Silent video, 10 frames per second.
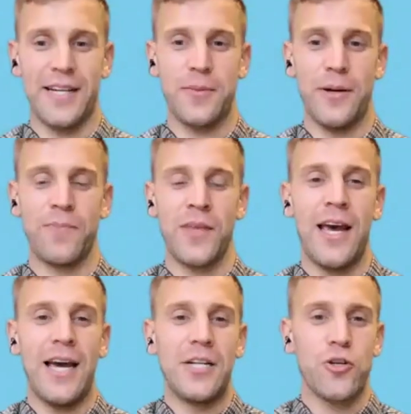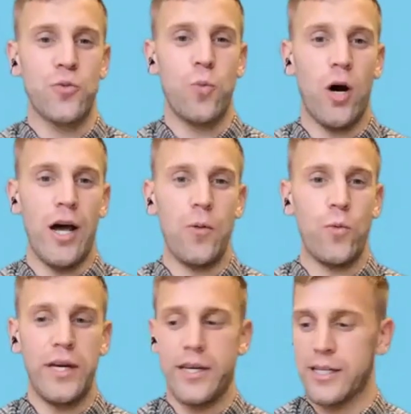at all. Thanks enough. Just while
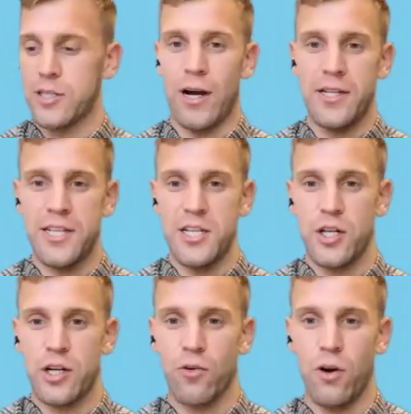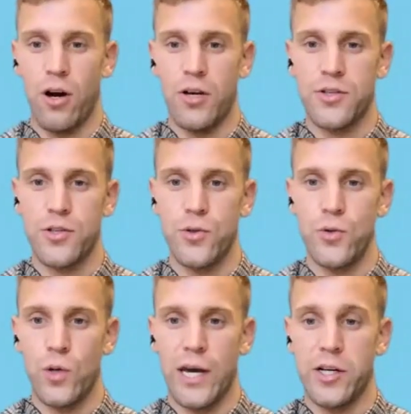we transition across
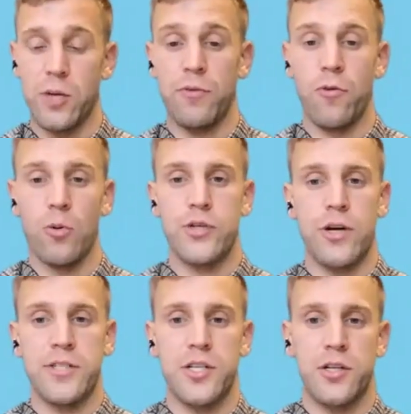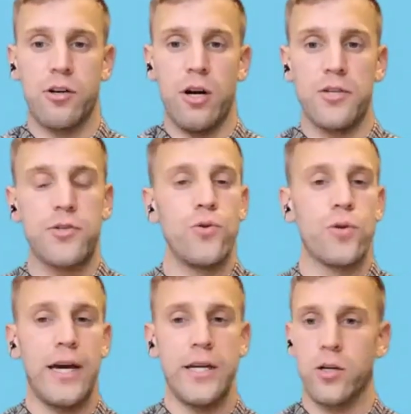to Kate, or before we transition across to
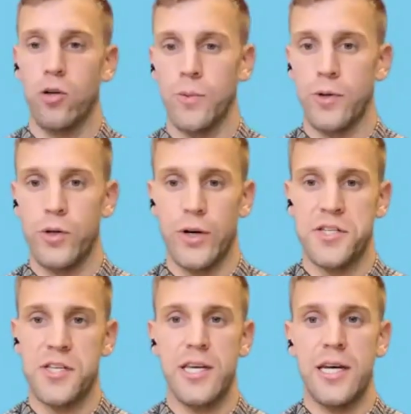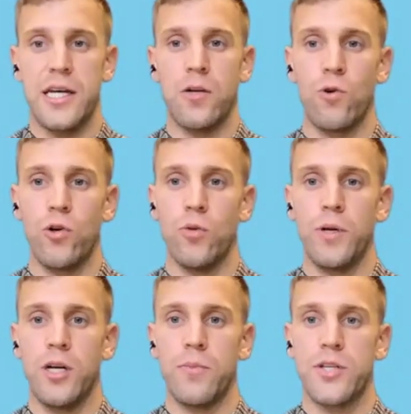Kate Goodman, who I see in the room
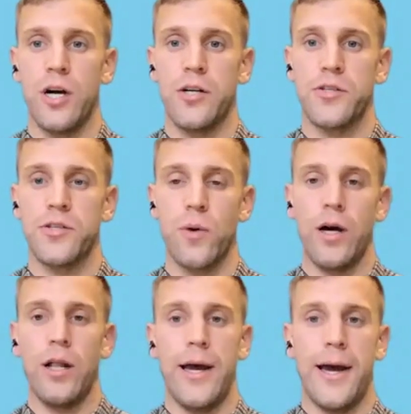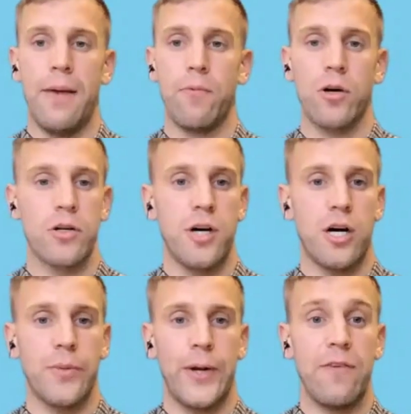here beside us as well, we're going to talk
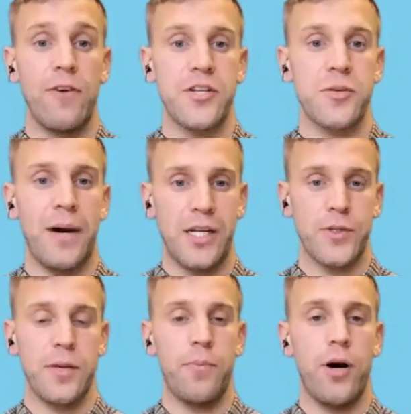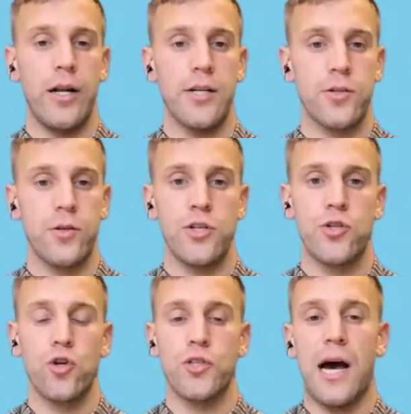about aviation management and pilot studies.
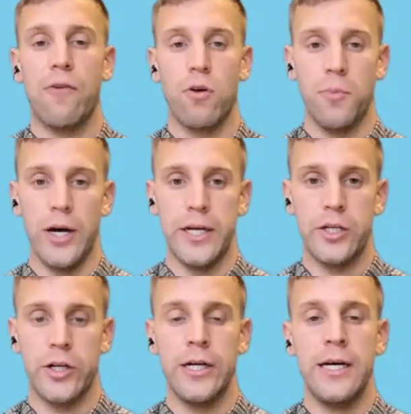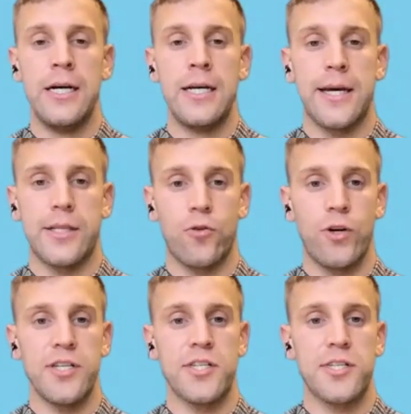Just a reminder that there
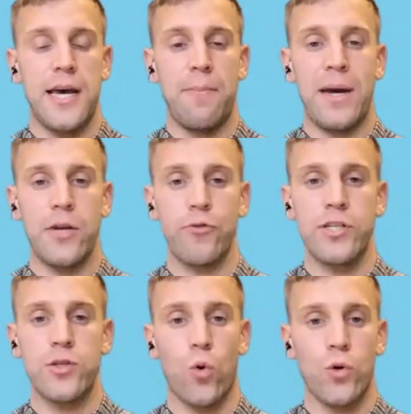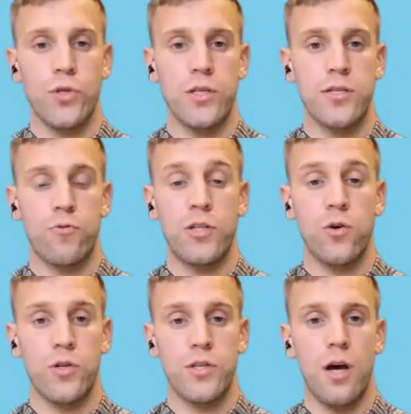is many
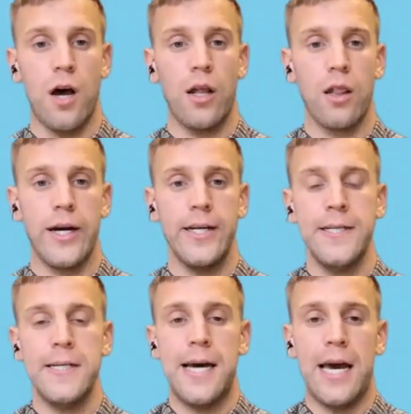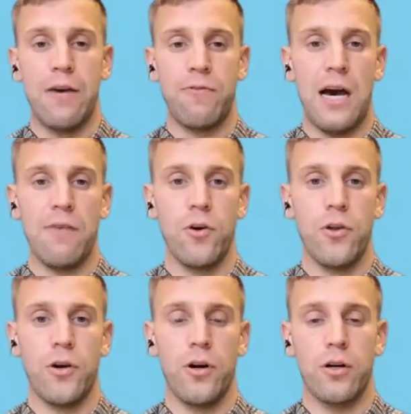resources online. If you have
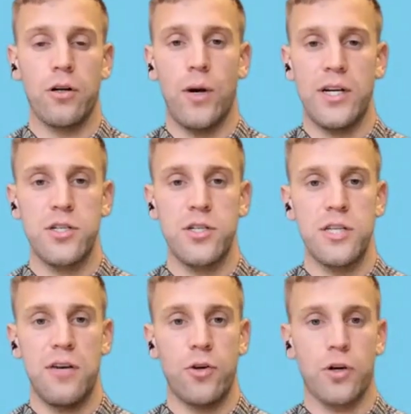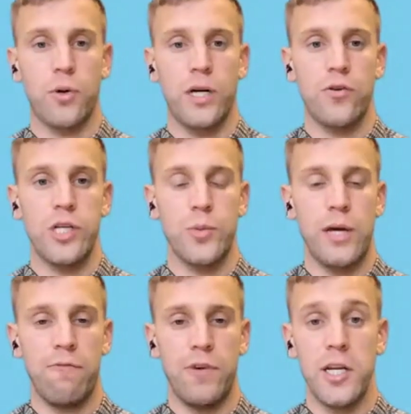other questions, you have other queries, we
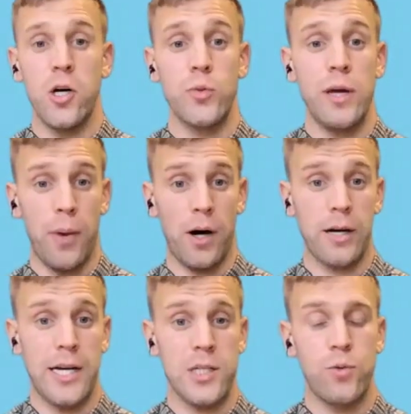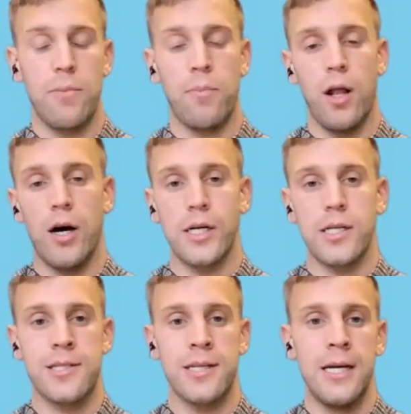have videos, we have podcasts, we have
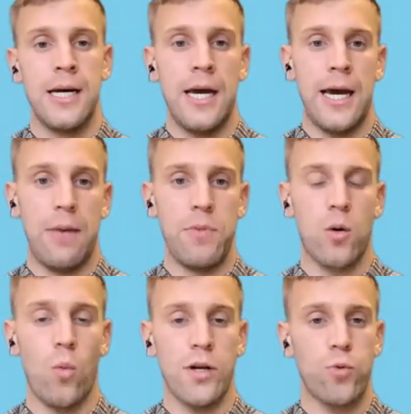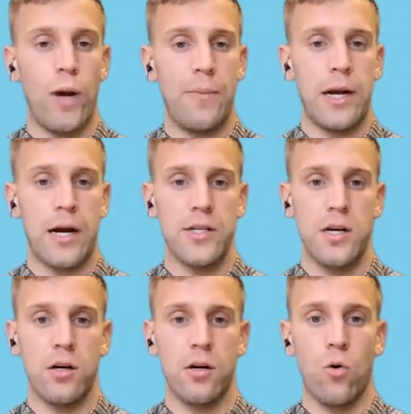blogs. You can watch webinars
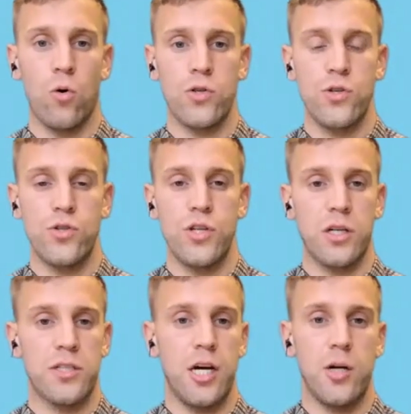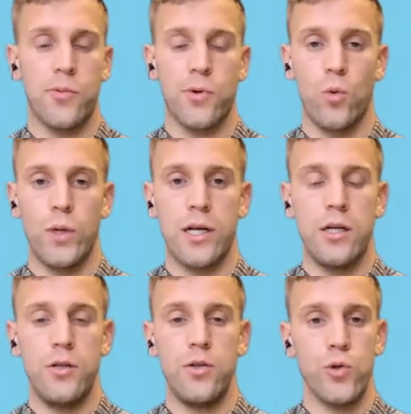on courses. You can sign up for a weekly
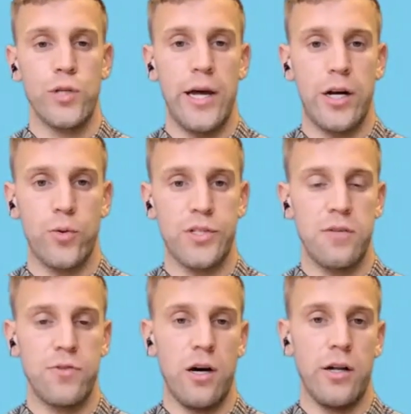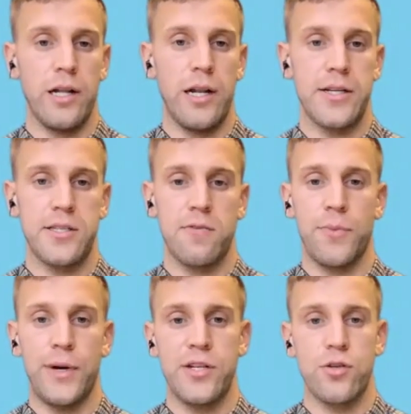newsletter, which gives you all the latest
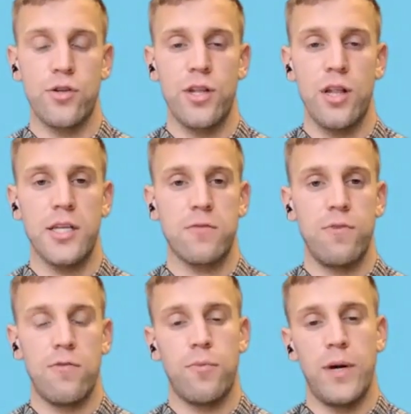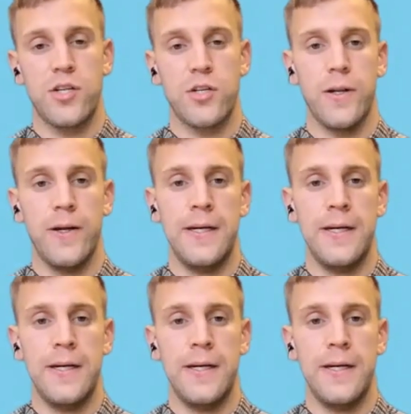information. There's lots of information